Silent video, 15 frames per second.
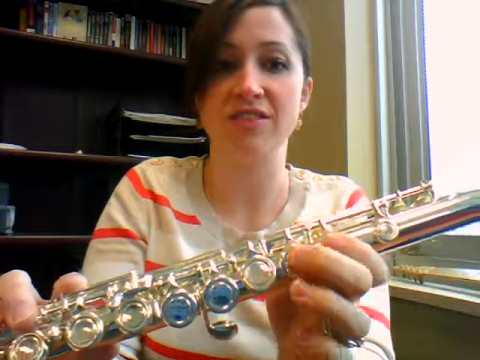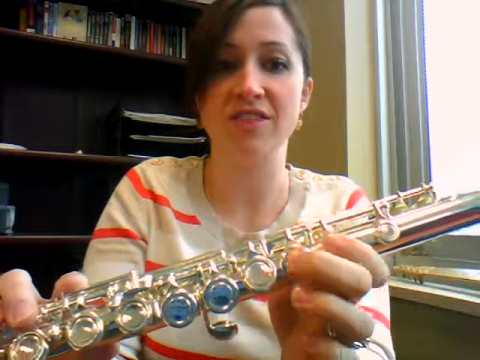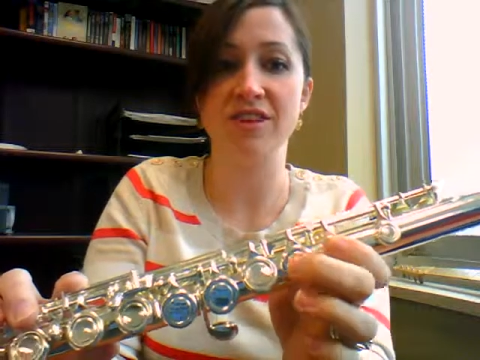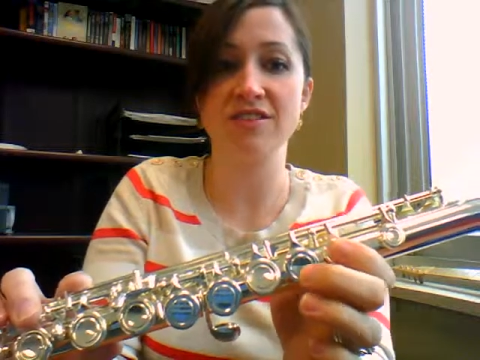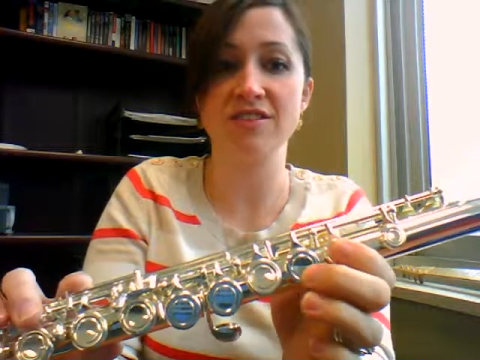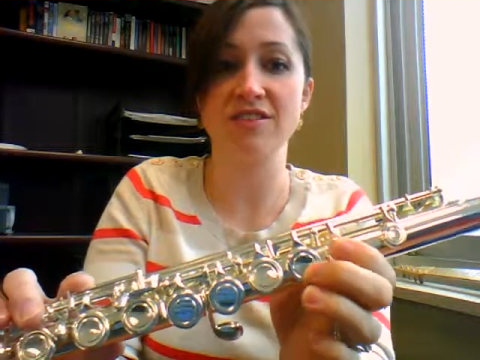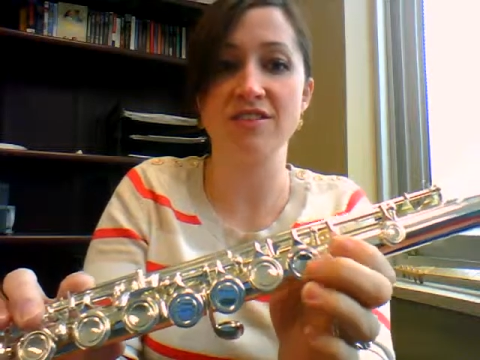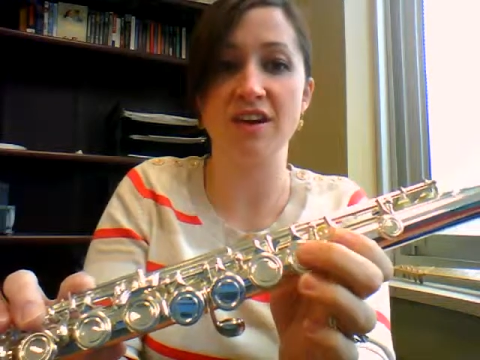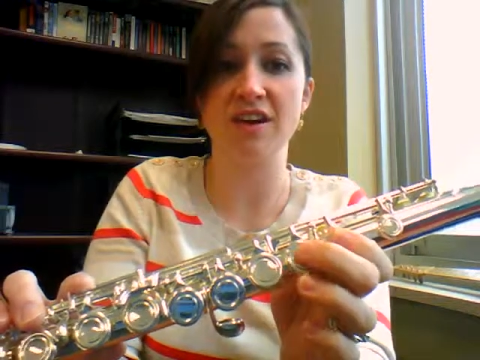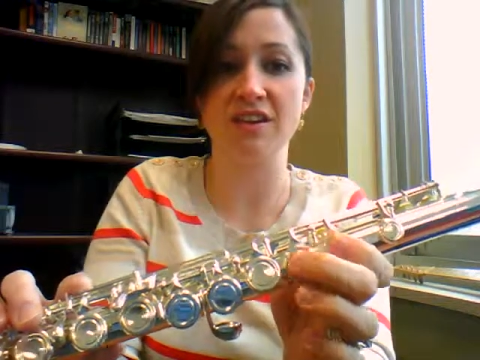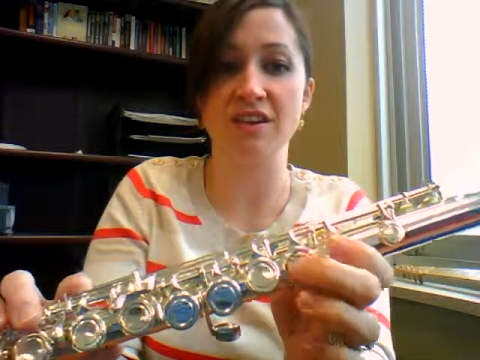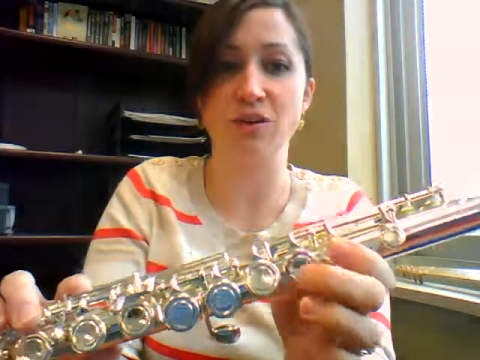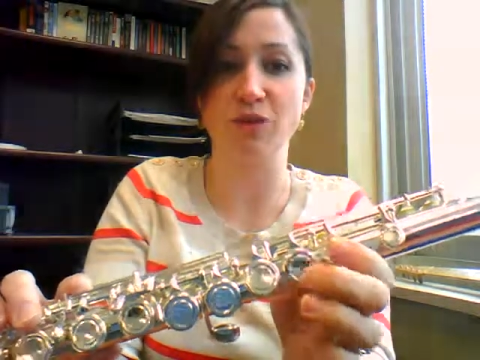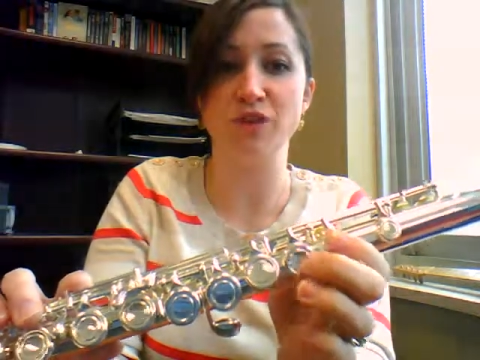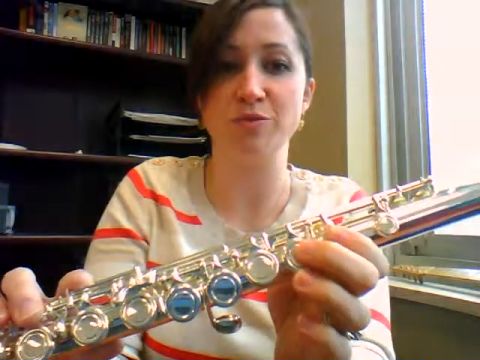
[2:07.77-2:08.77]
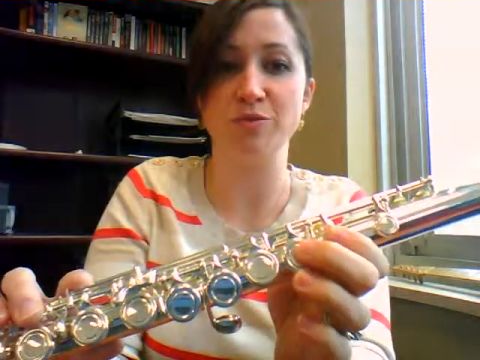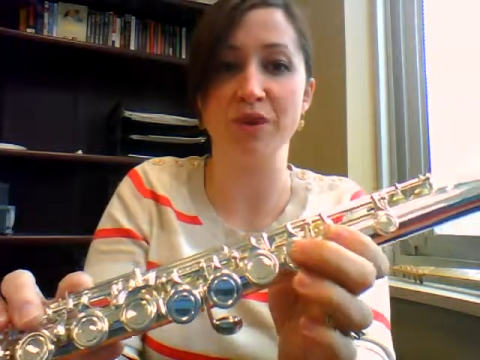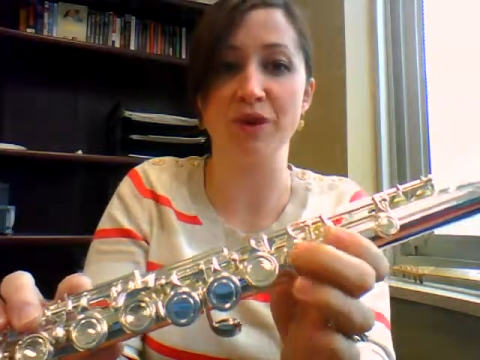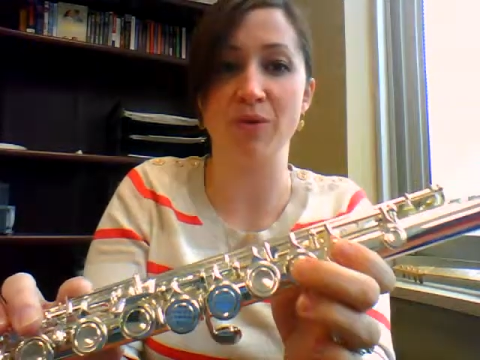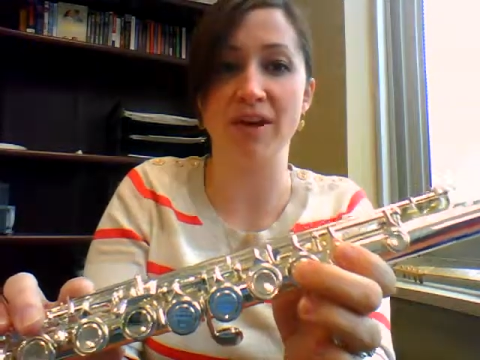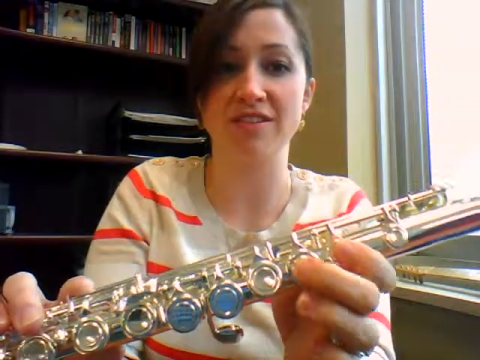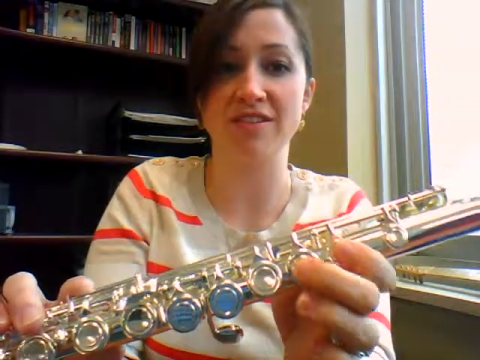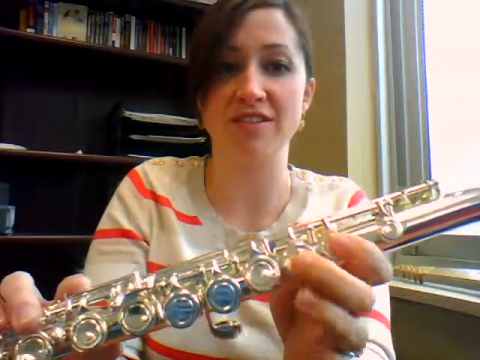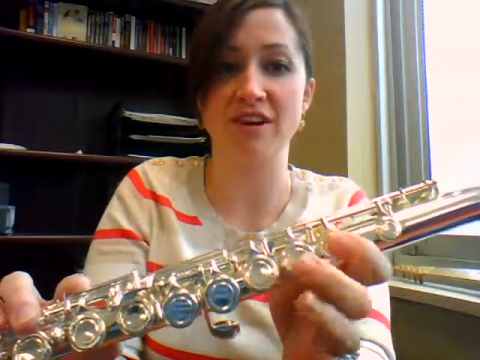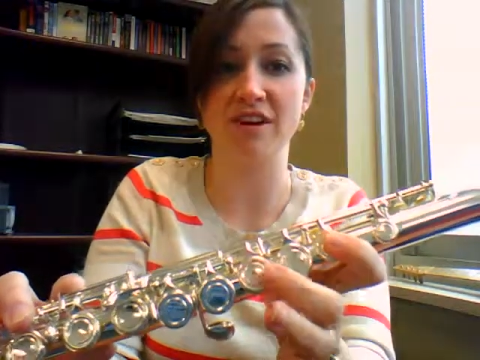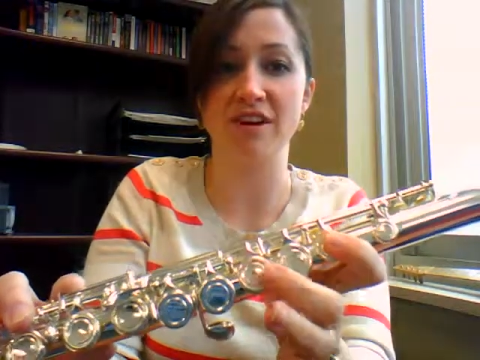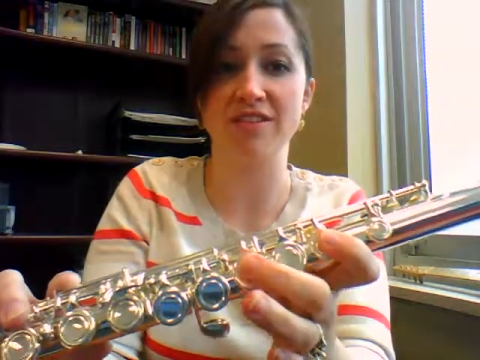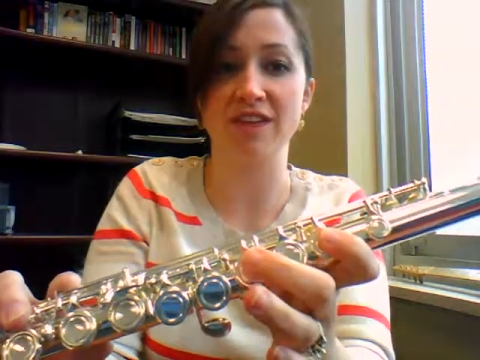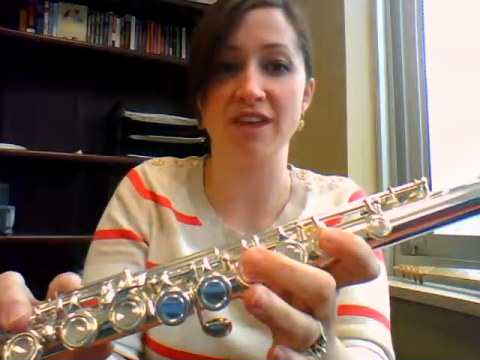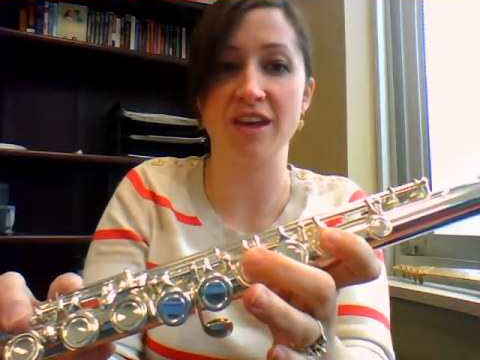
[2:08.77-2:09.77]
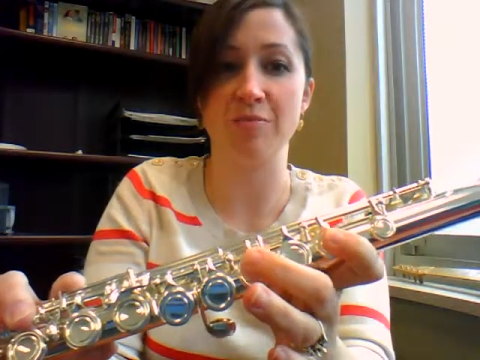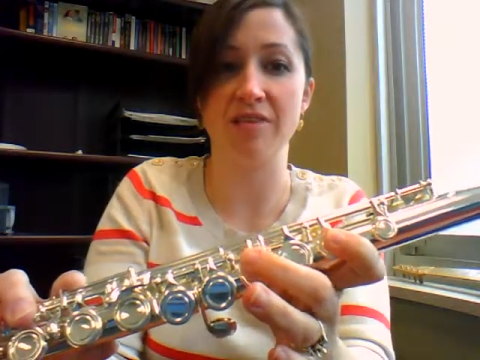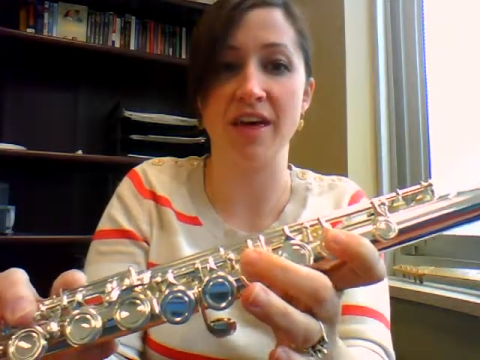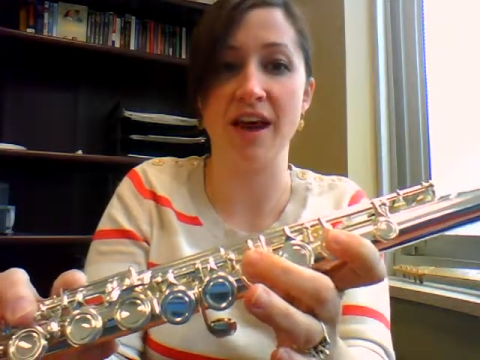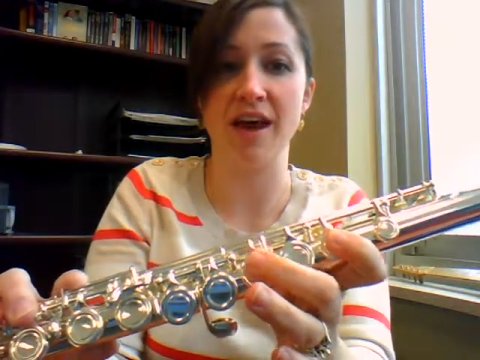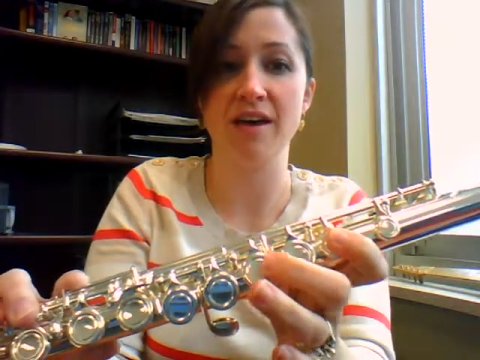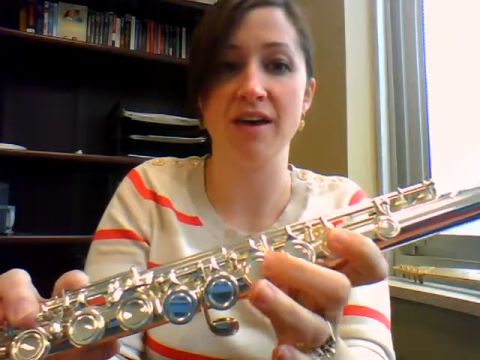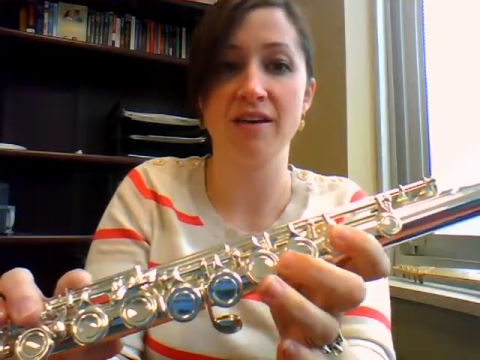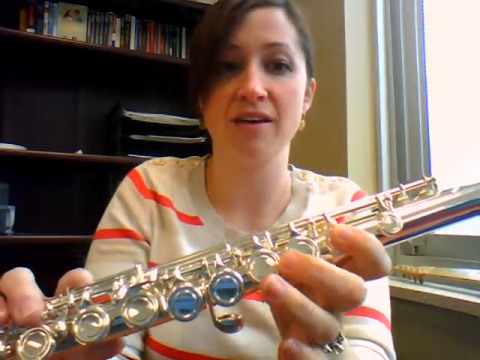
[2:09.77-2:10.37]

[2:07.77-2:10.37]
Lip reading: This is going to be a red star. Skip that.